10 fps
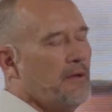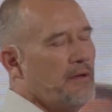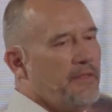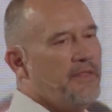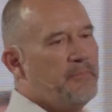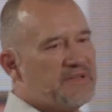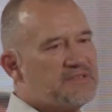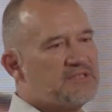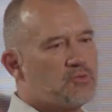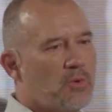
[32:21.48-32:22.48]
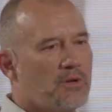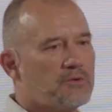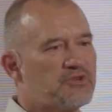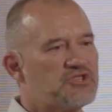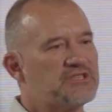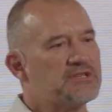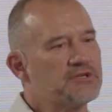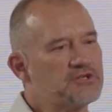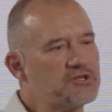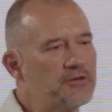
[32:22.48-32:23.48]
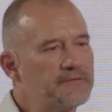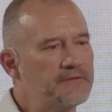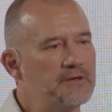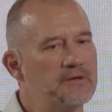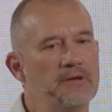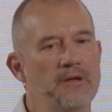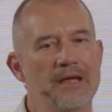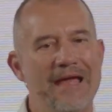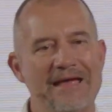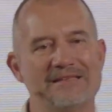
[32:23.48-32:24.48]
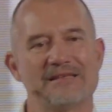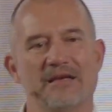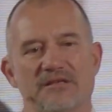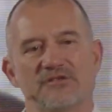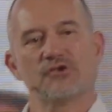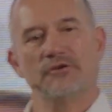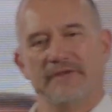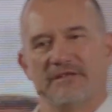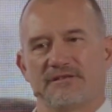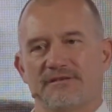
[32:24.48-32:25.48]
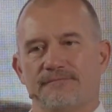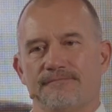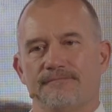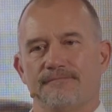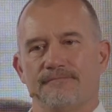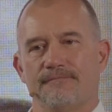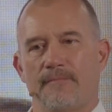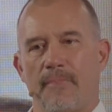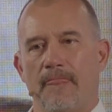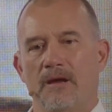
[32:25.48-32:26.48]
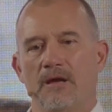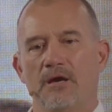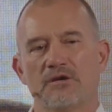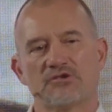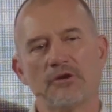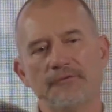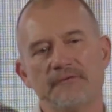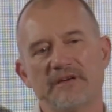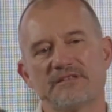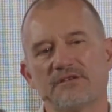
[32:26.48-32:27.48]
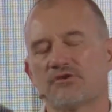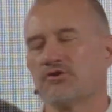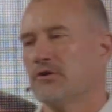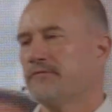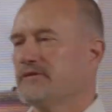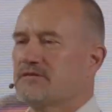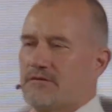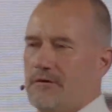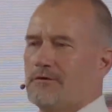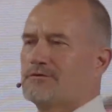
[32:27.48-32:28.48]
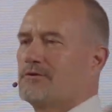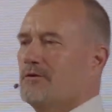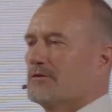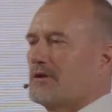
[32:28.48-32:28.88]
in the business world, which is software as a service. Software as a service, also called